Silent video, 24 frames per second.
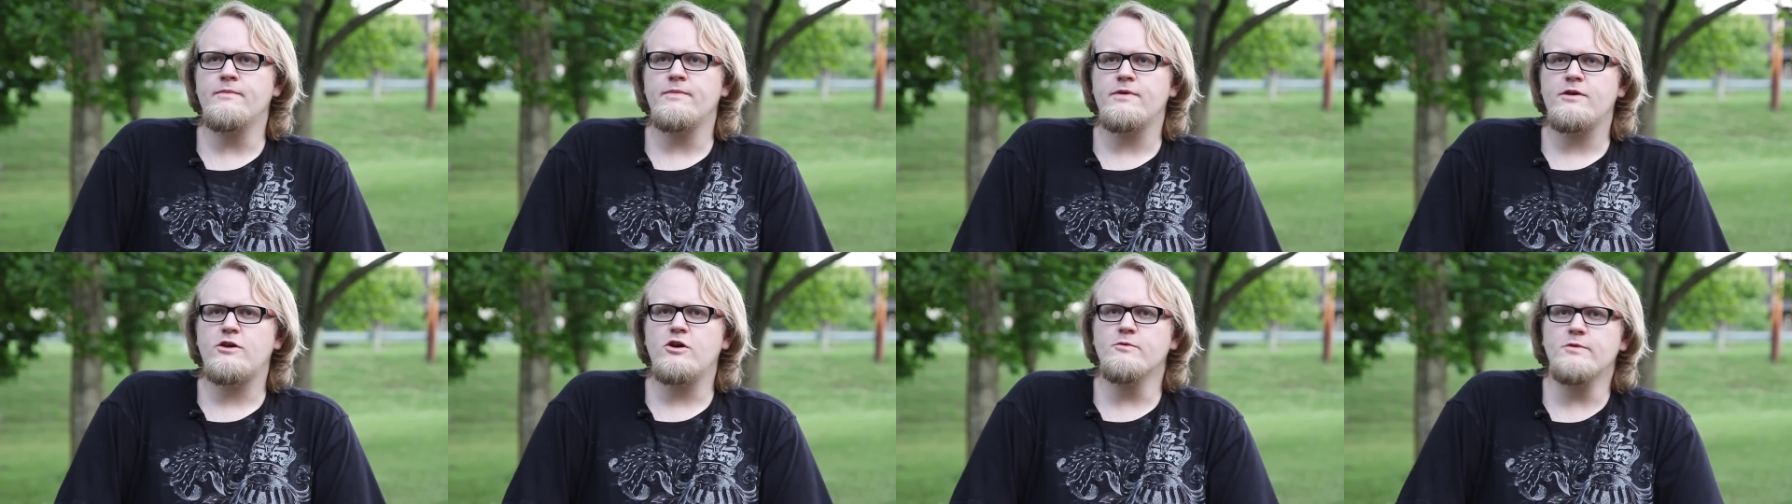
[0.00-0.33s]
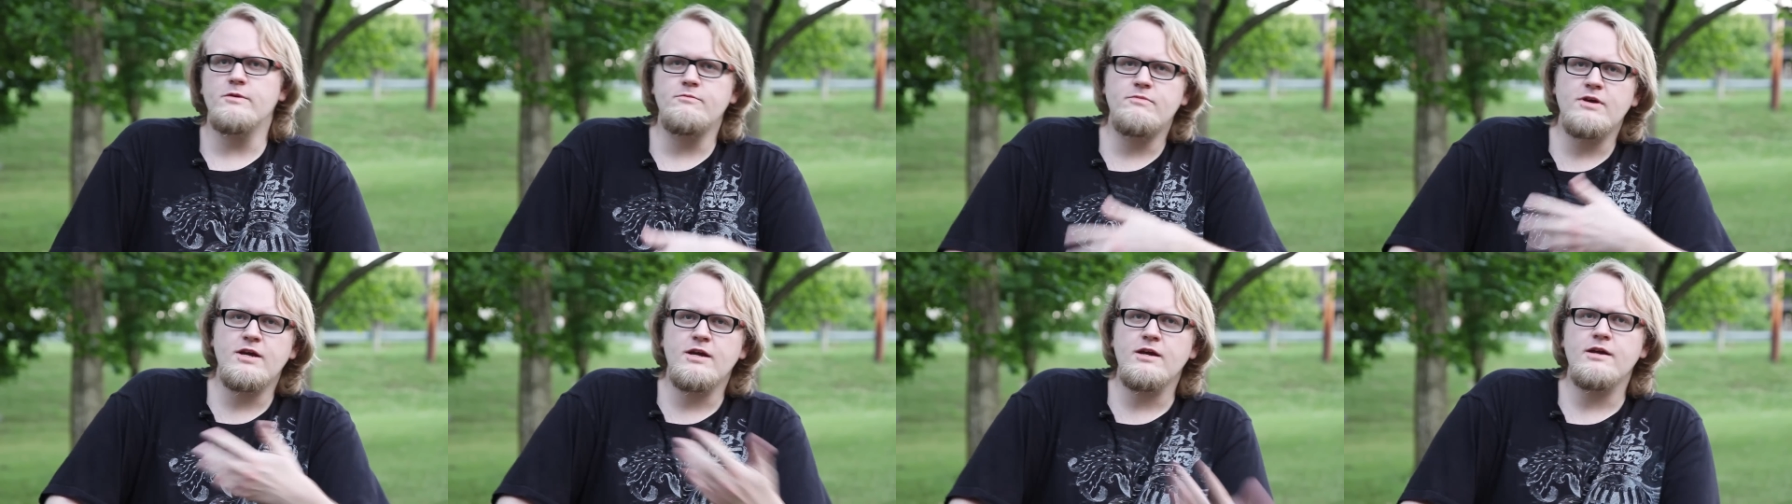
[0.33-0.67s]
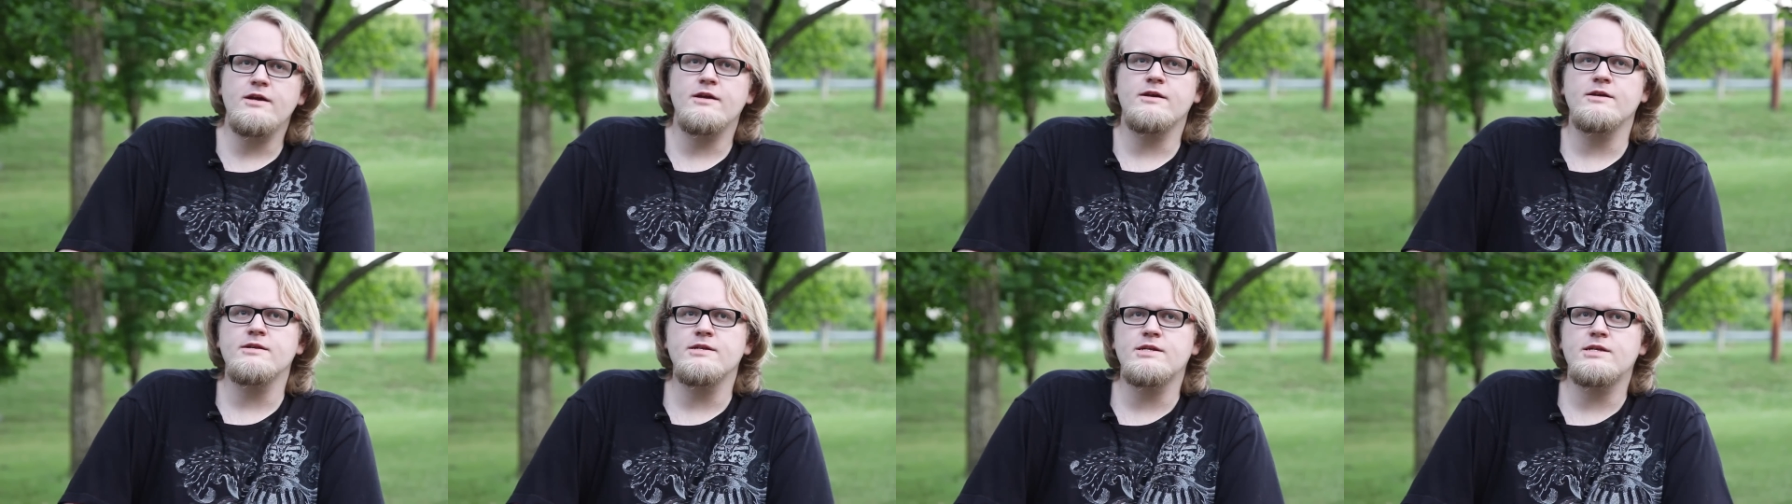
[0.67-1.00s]
Human
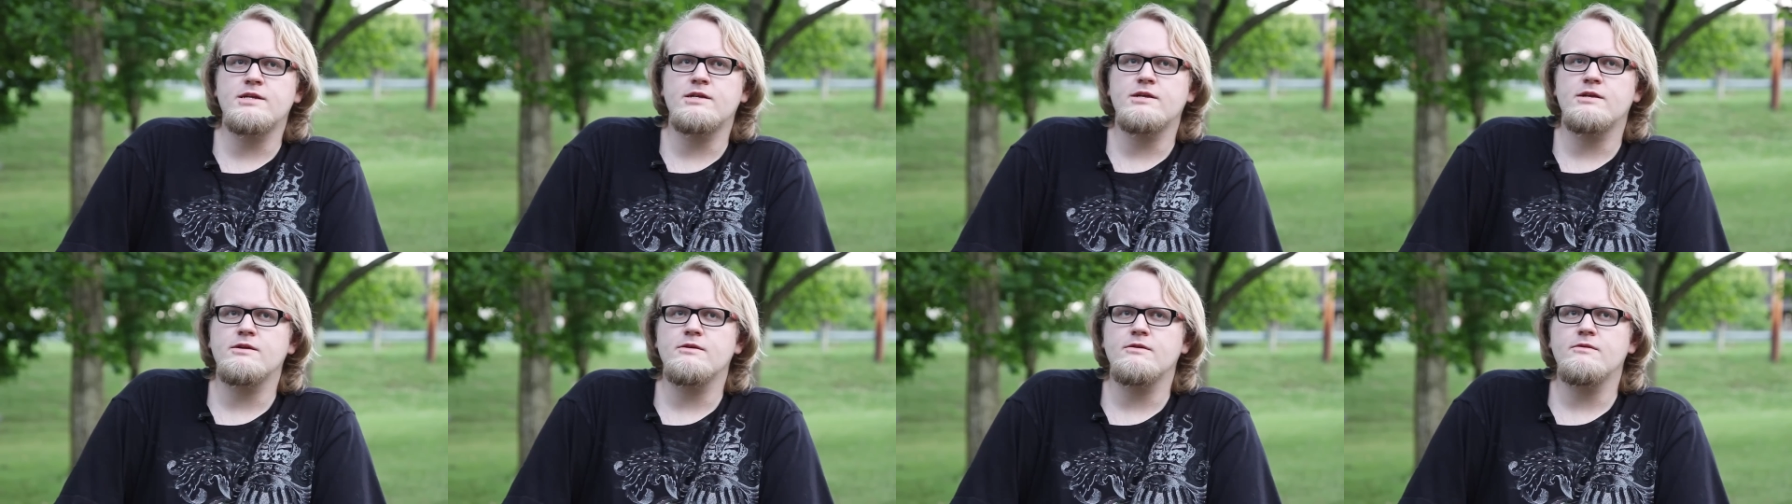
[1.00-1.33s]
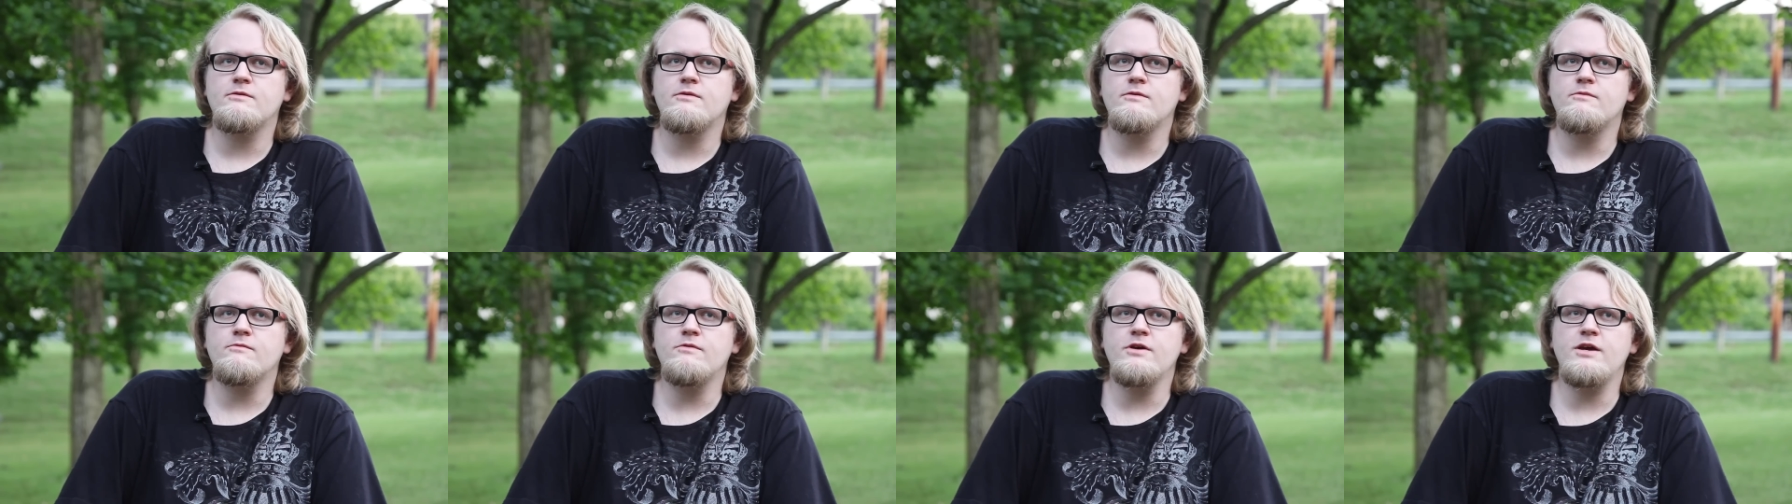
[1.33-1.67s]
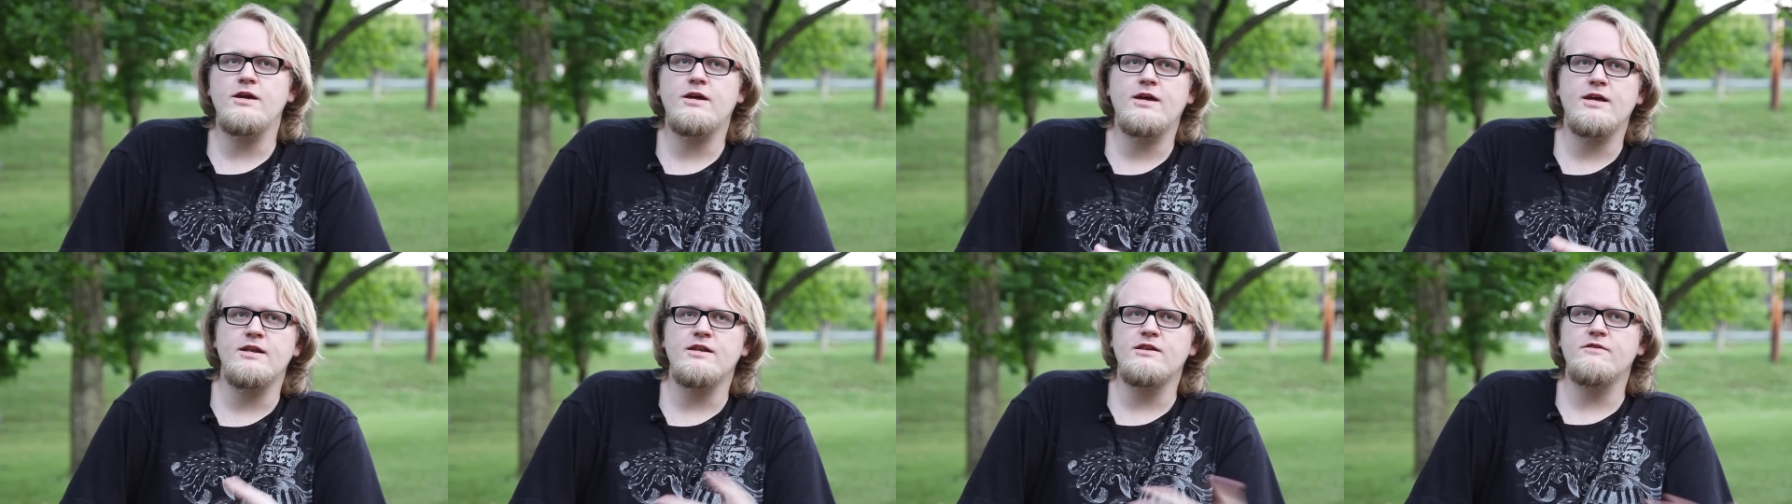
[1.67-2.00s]
beings, we
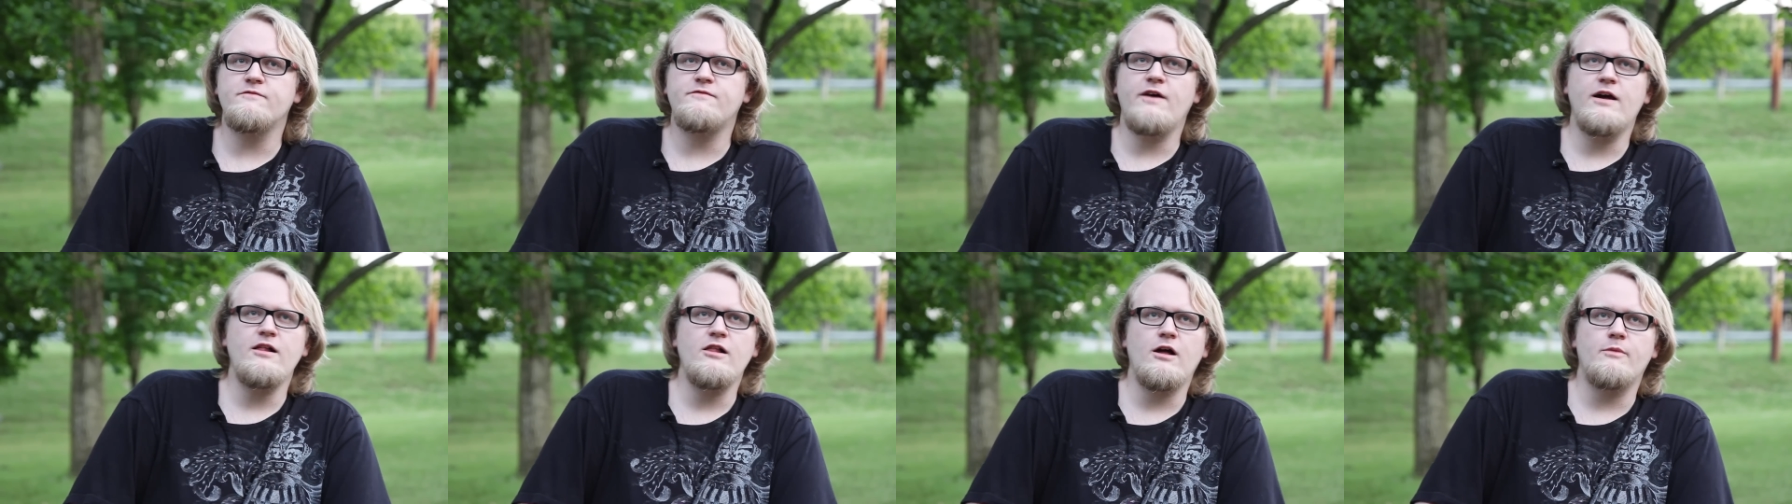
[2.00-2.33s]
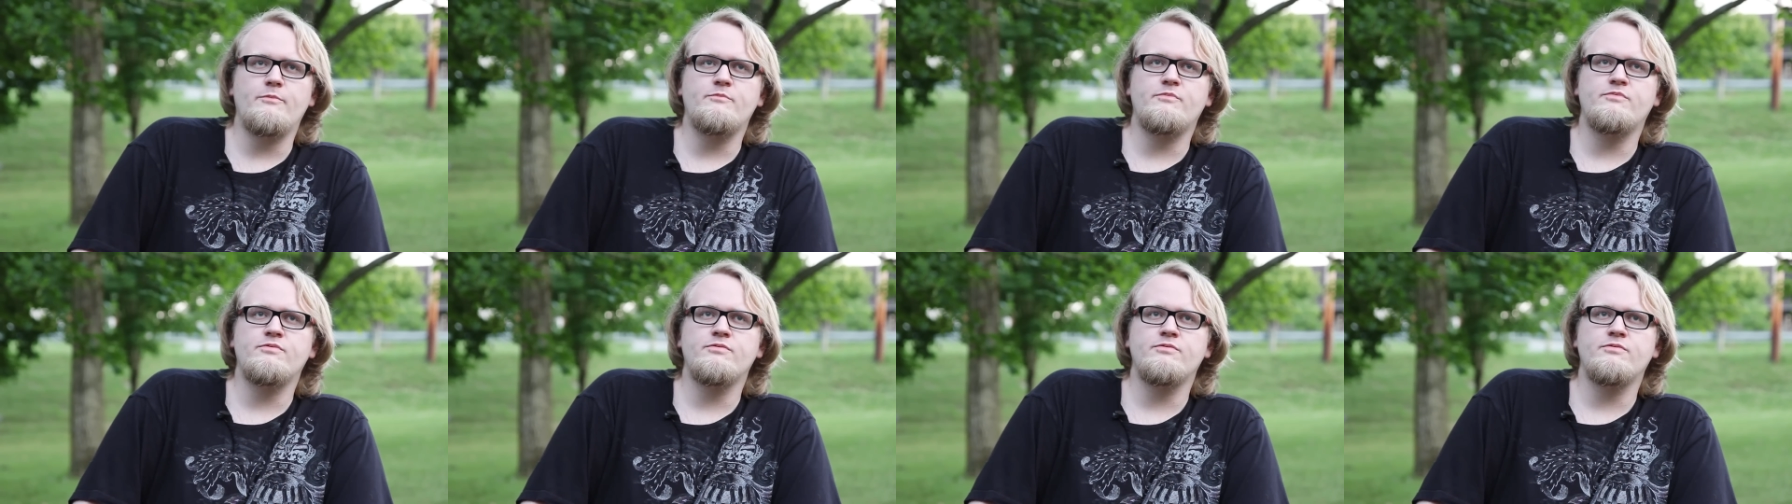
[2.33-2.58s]
can develop